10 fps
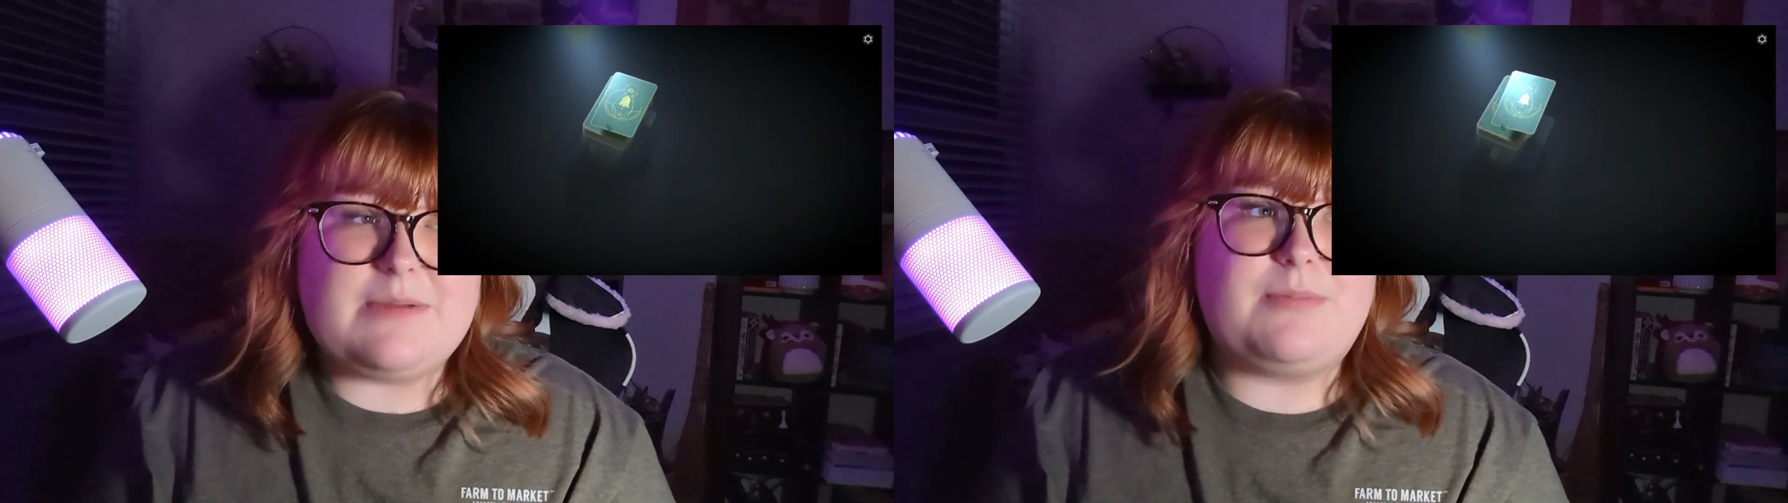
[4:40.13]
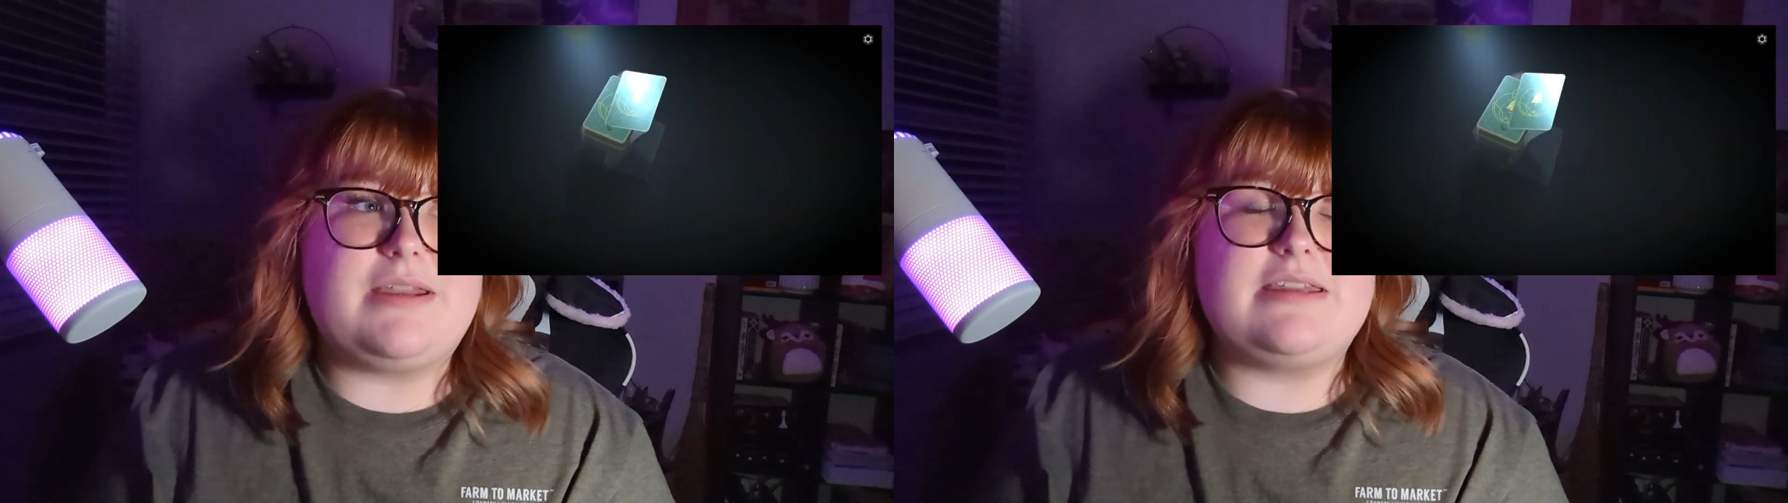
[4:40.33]

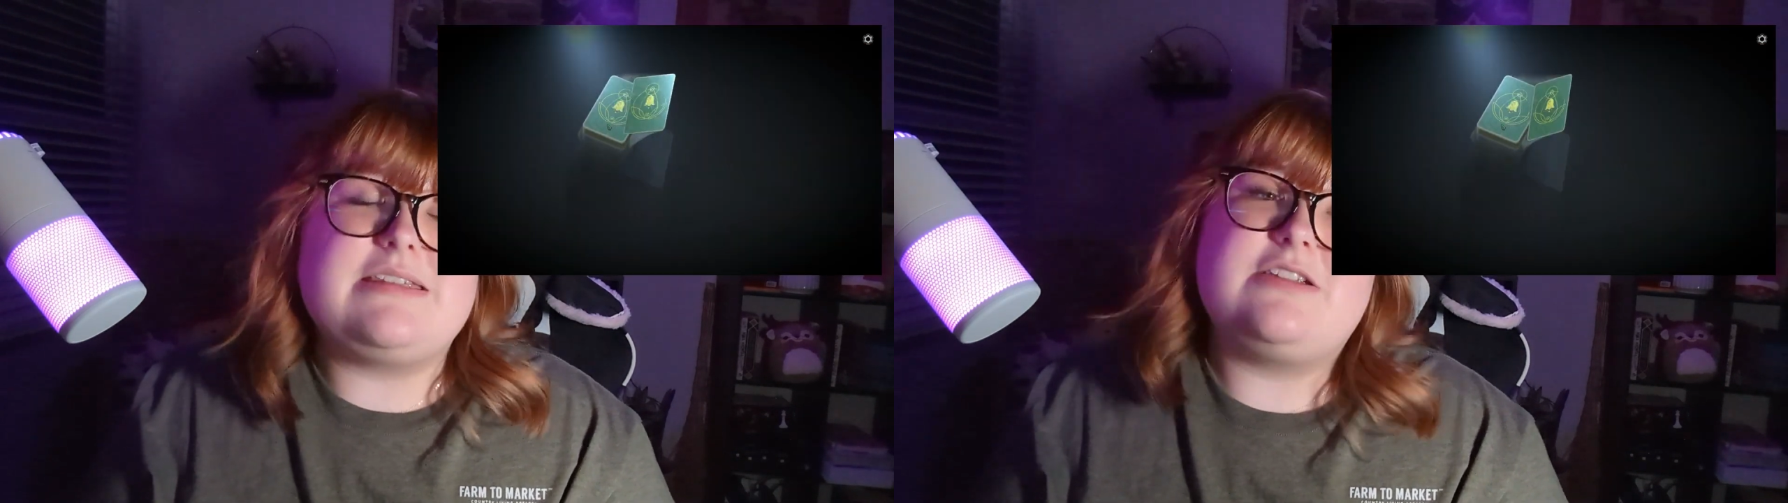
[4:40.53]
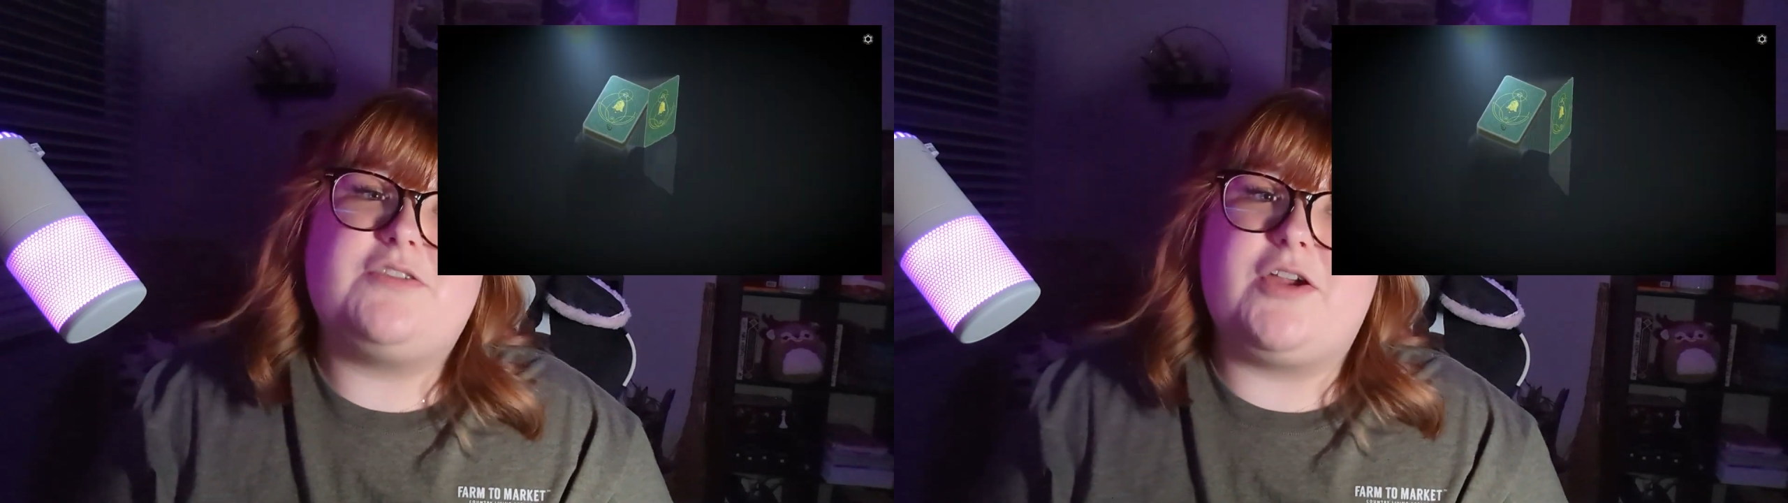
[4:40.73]
but it is
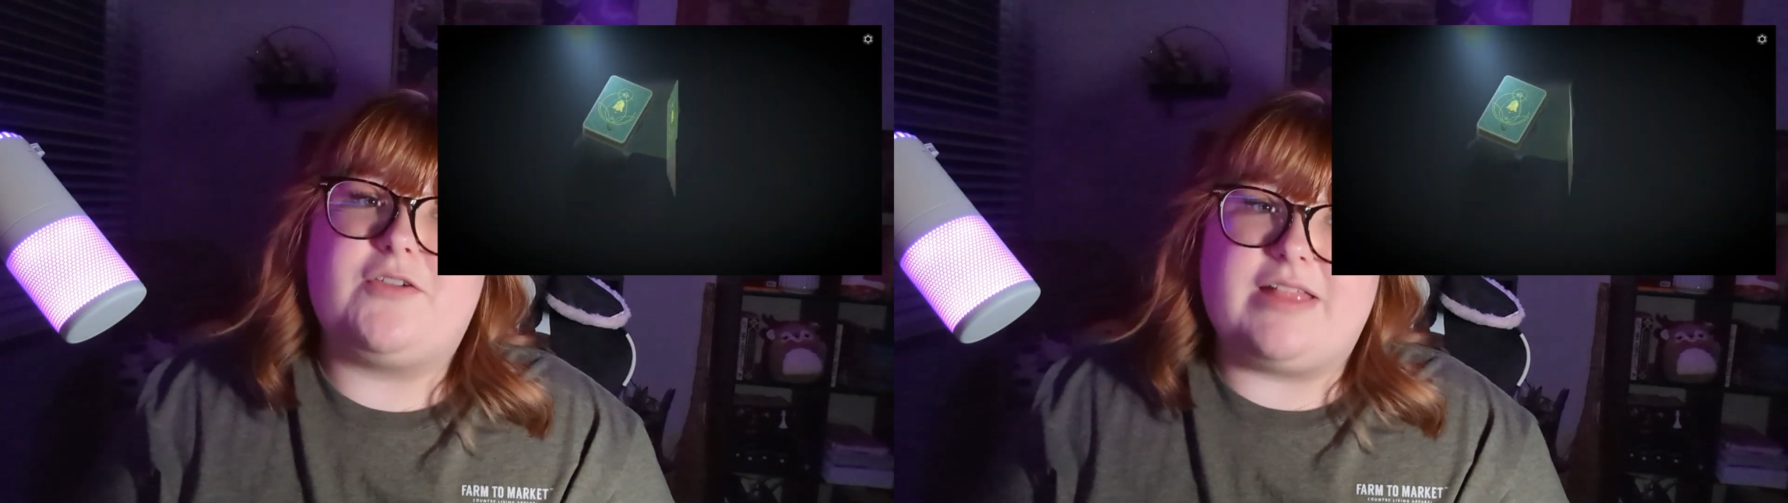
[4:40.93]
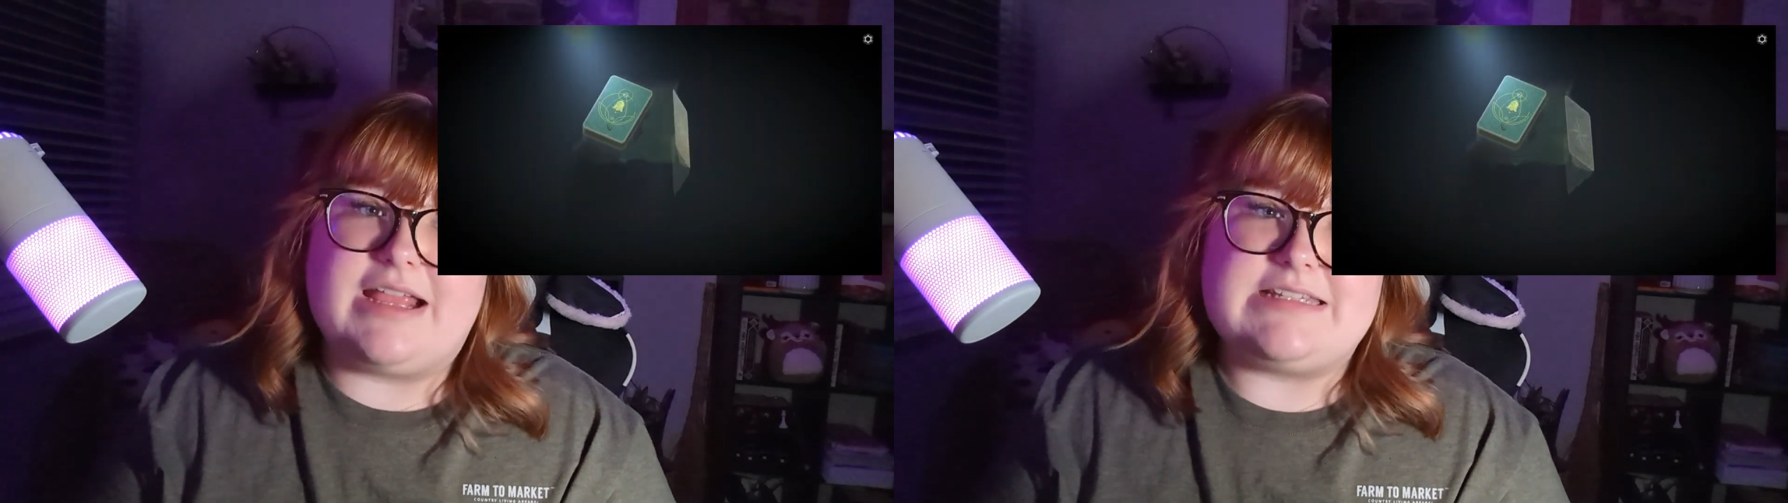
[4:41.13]
still very
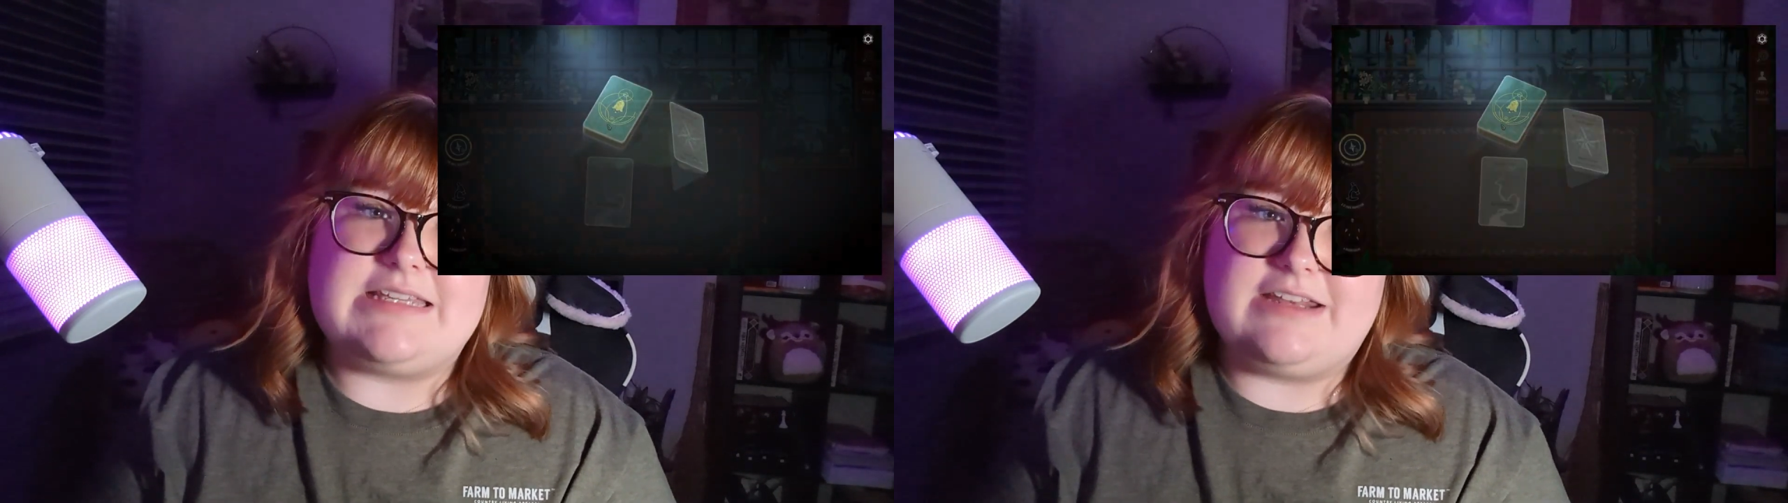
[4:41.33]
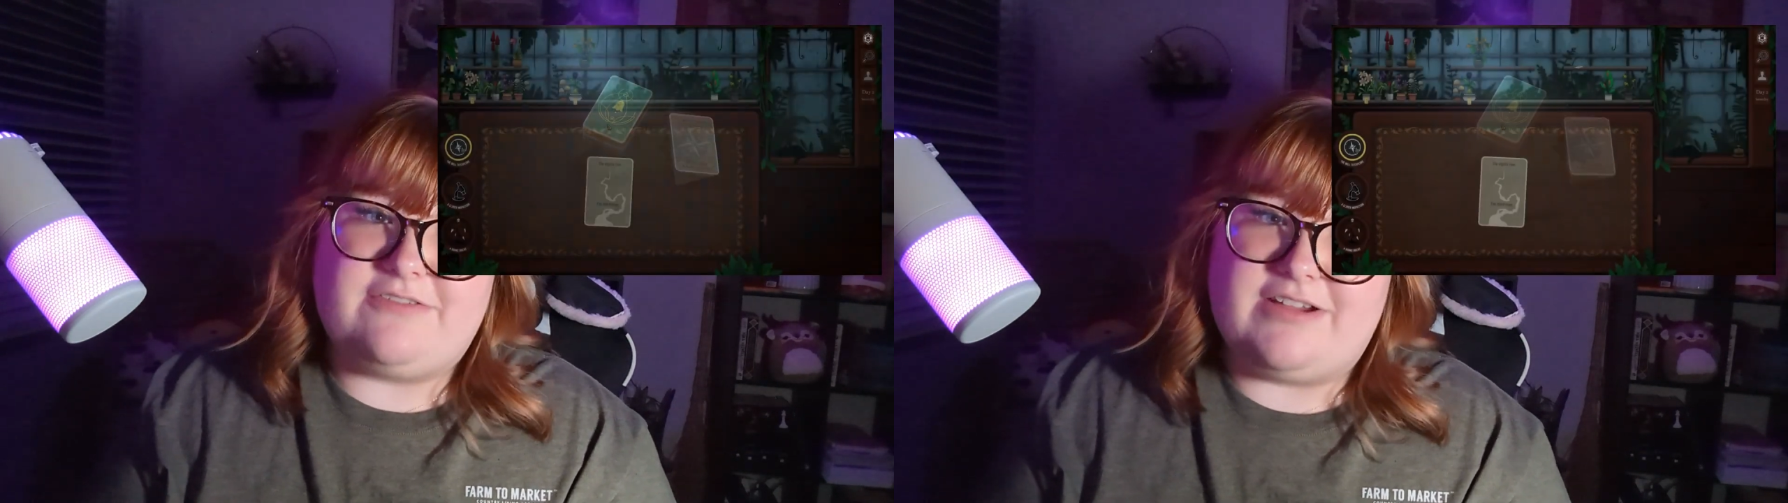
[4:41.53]
relaxing and